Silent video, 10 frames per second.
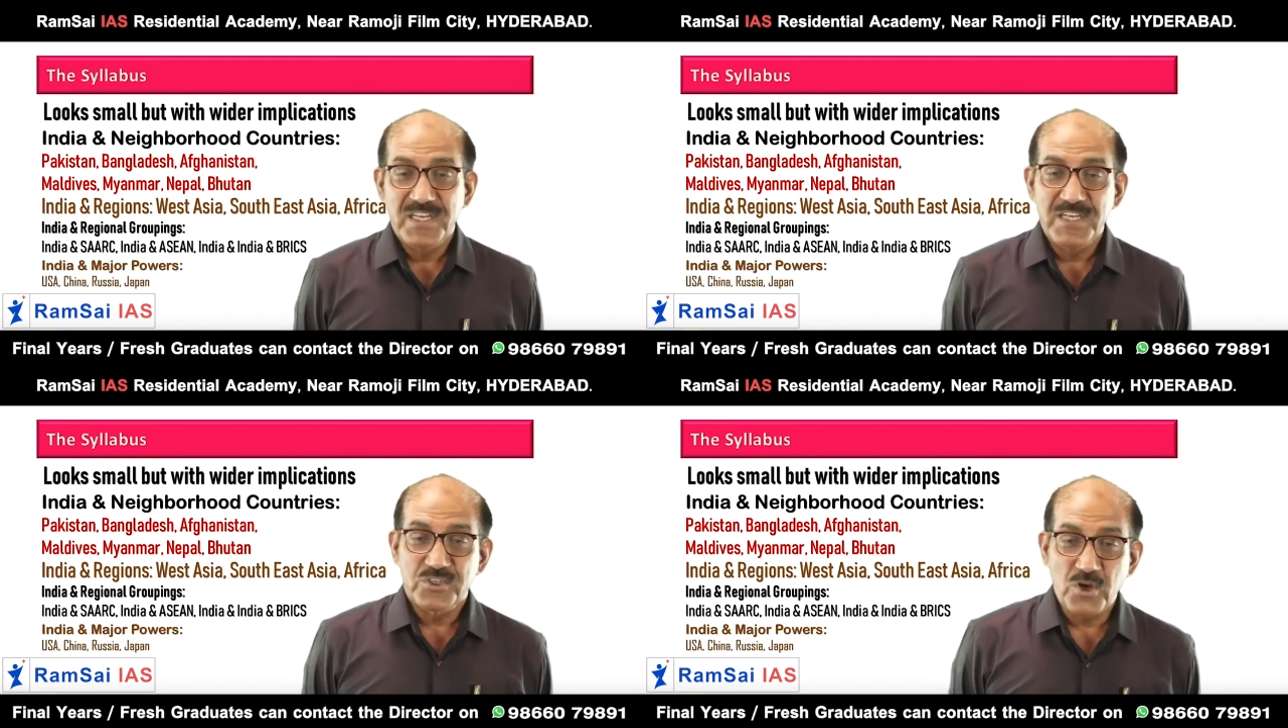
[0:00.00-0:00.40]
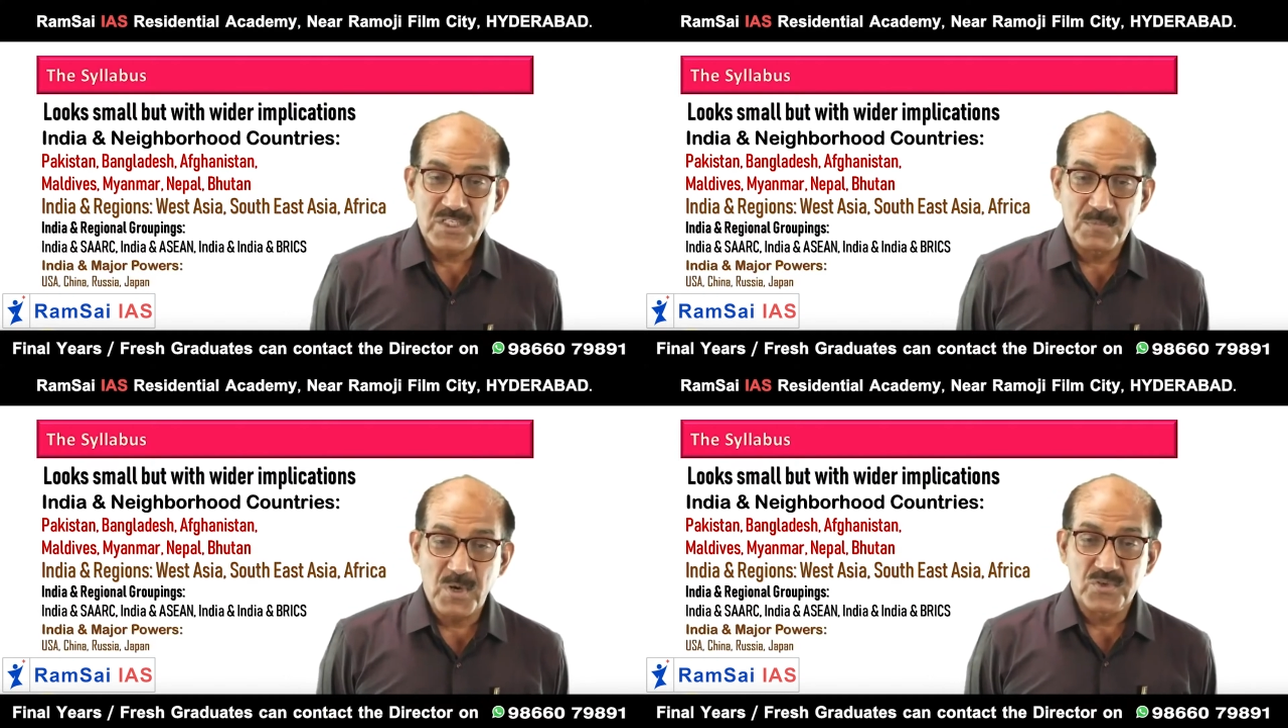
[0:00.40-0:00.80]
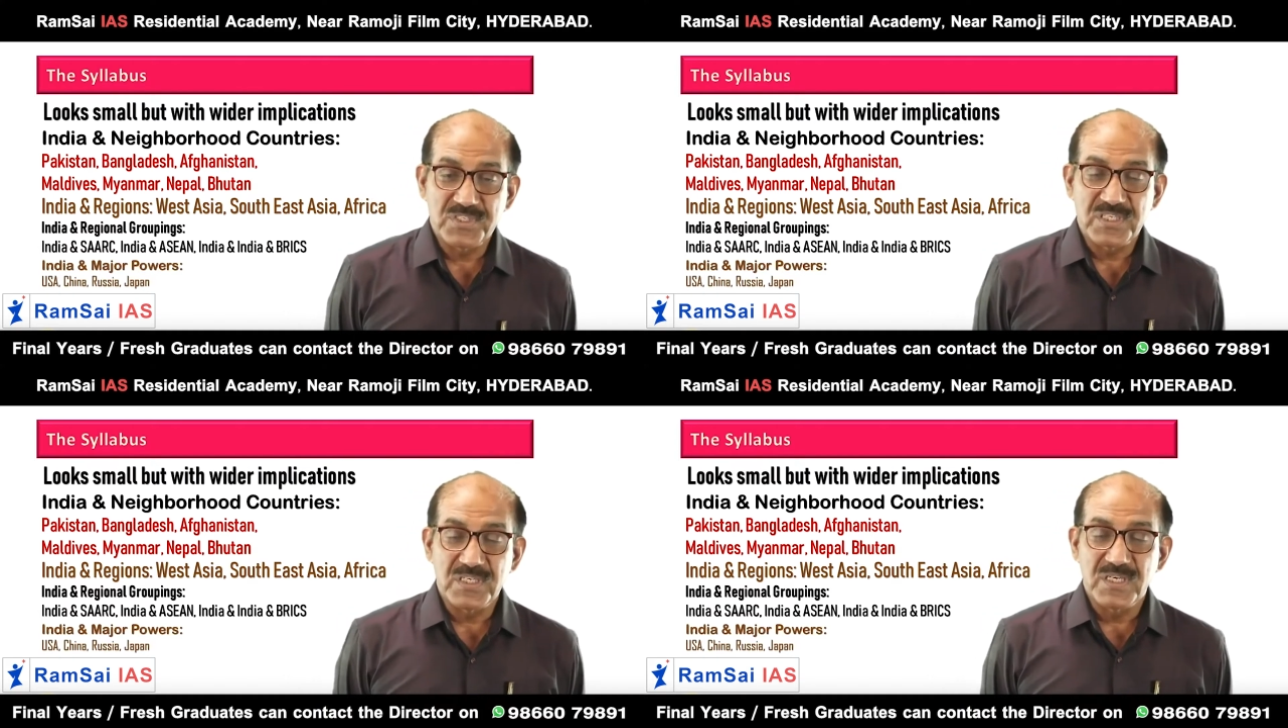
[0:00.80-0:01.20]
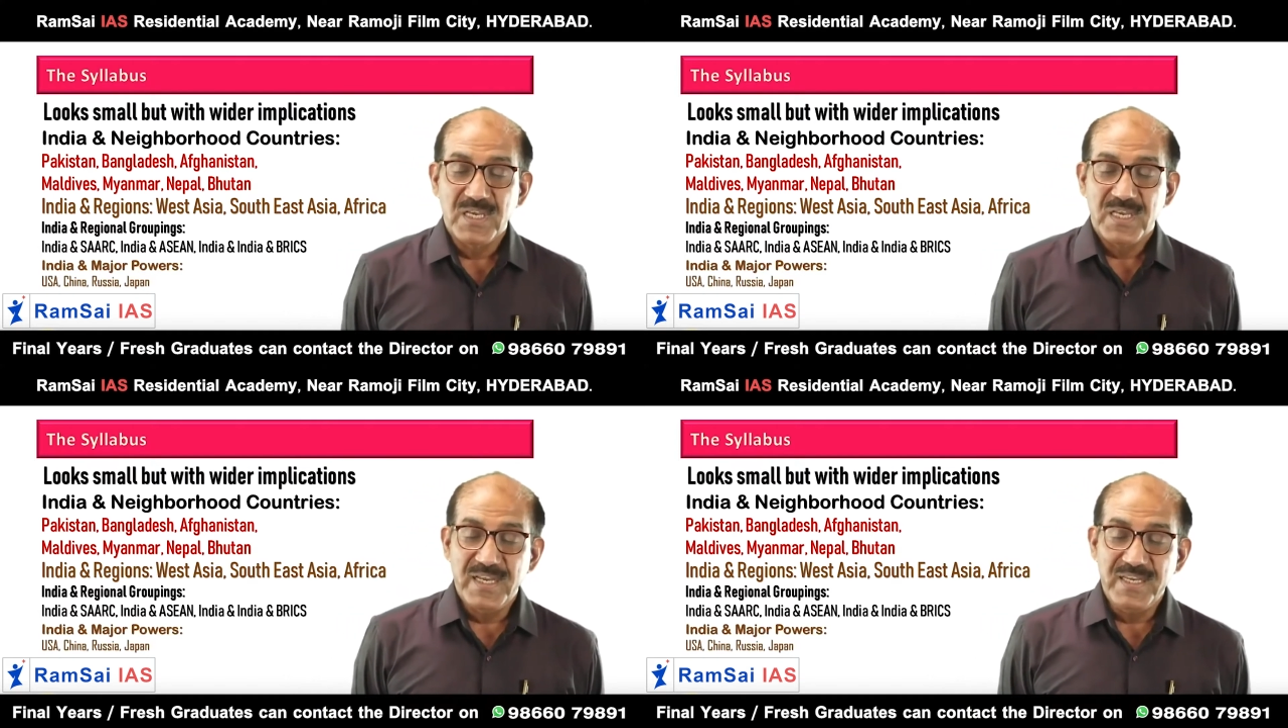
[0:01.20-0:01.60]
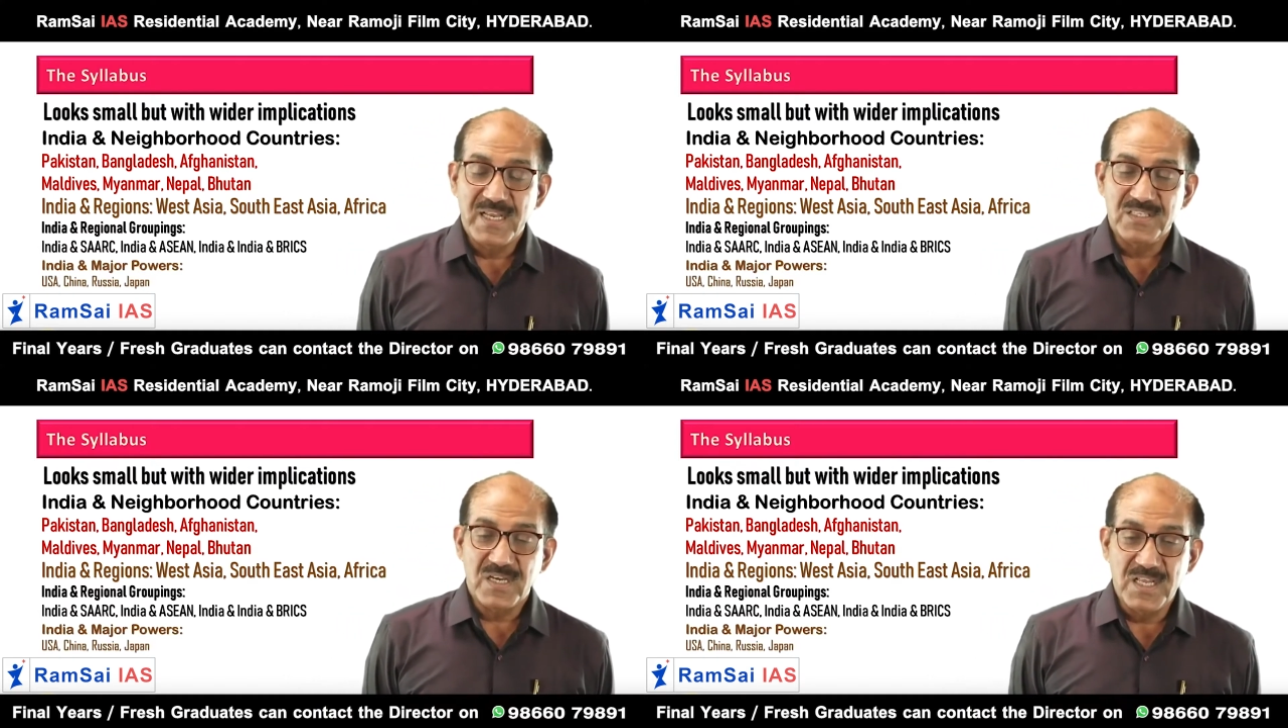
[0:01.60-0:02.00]
Then it talks about
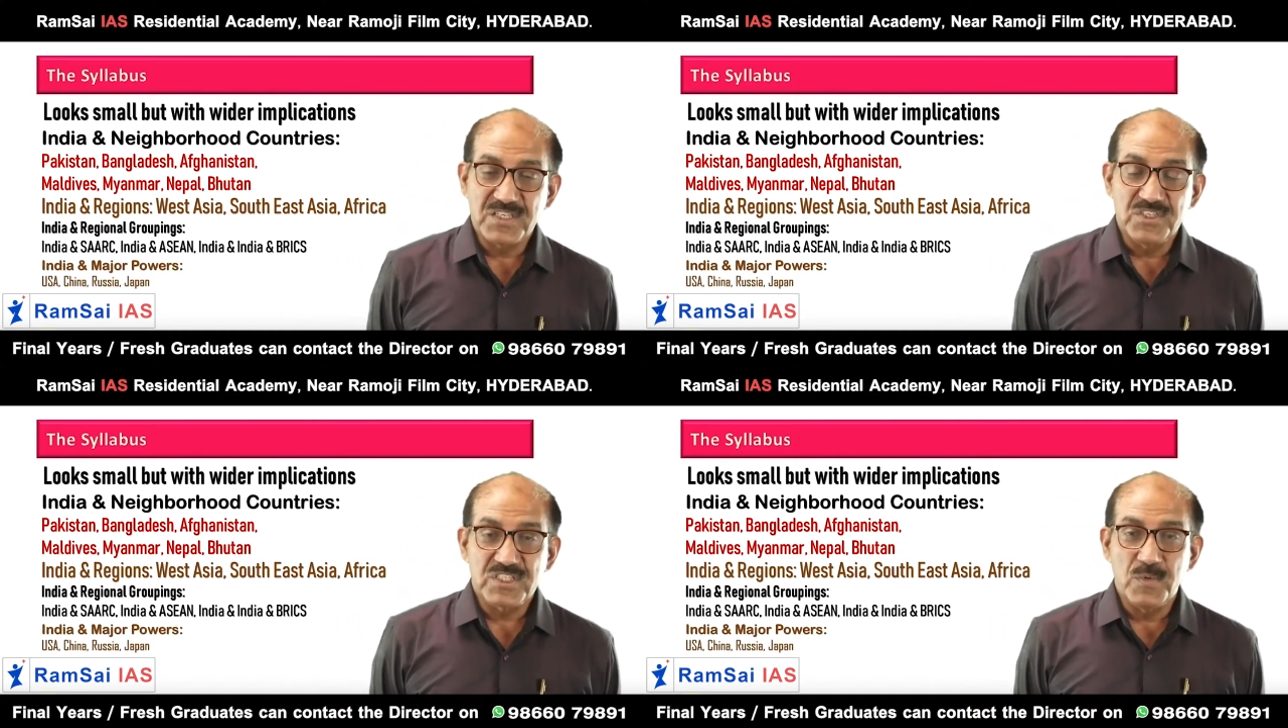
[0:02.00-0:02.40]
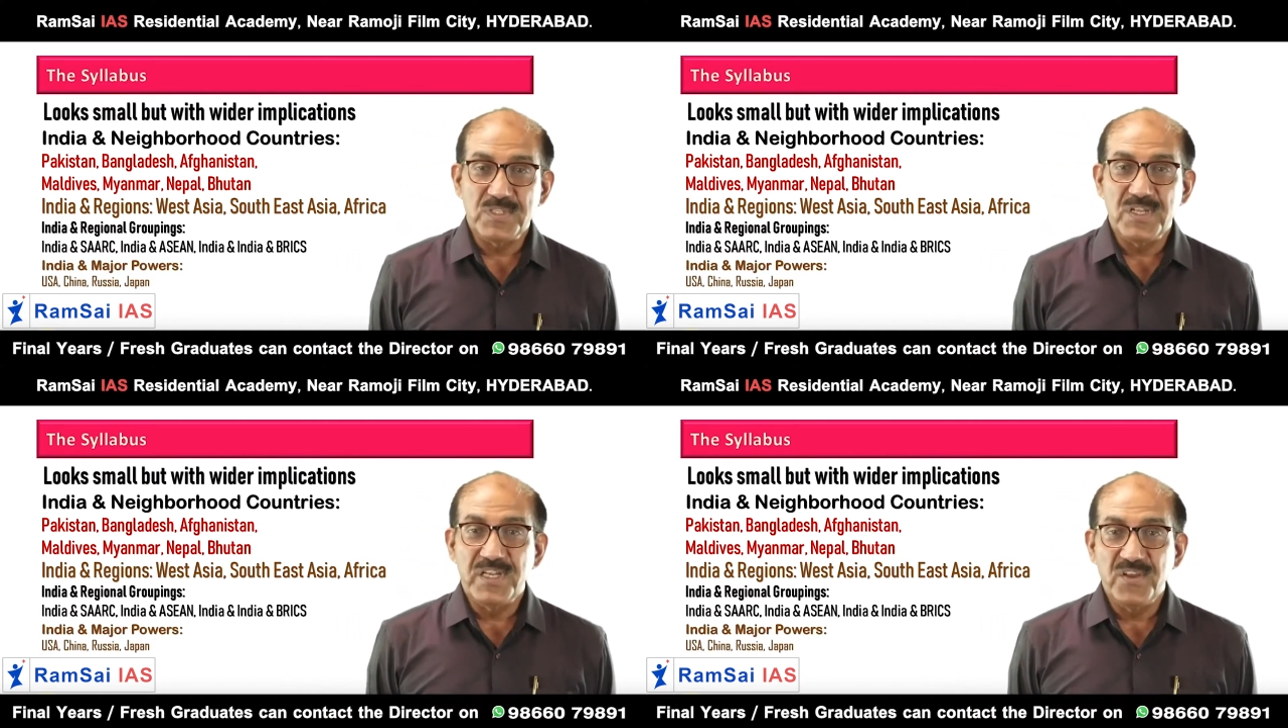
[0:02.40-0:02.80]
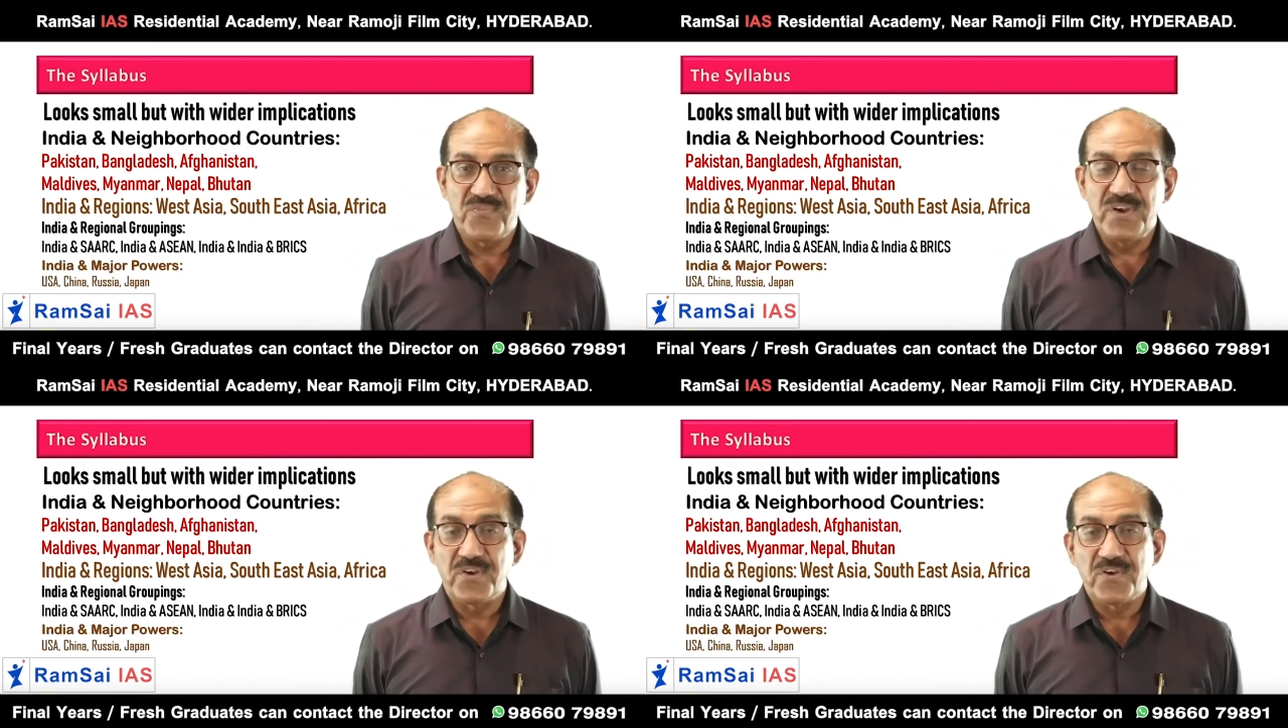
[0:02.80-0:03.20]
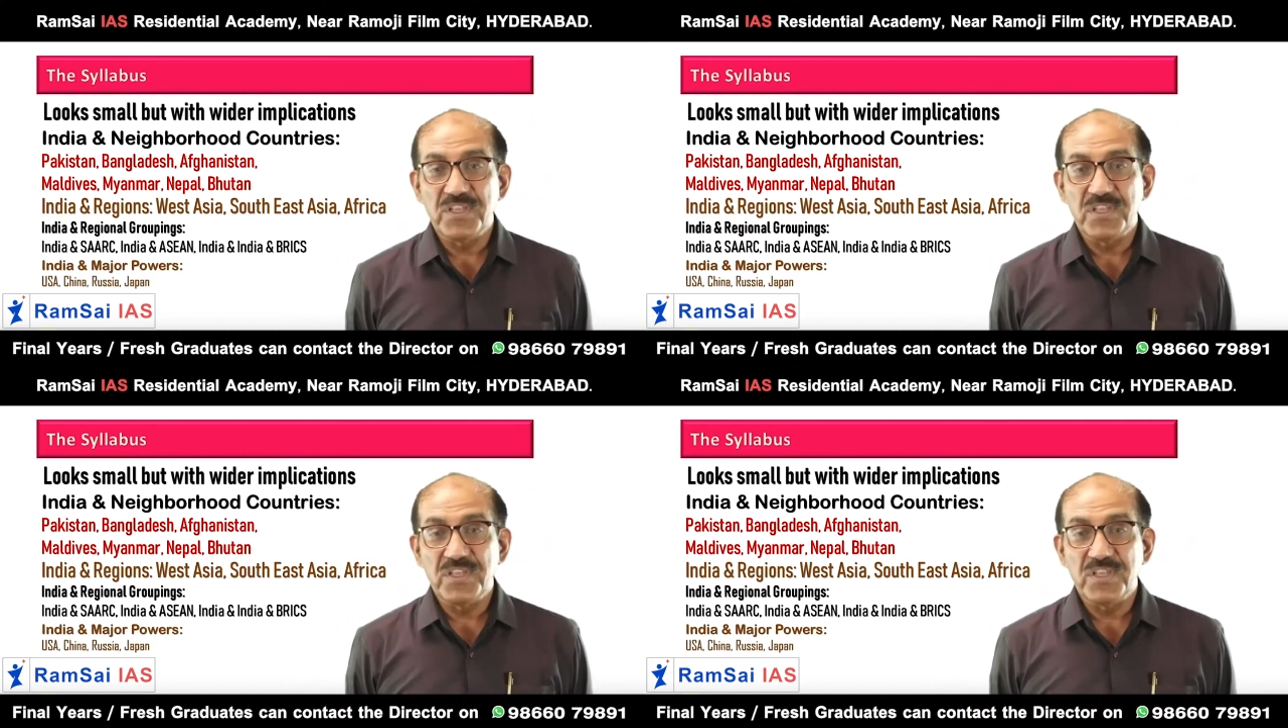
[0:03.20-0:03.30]
India's relationship with the different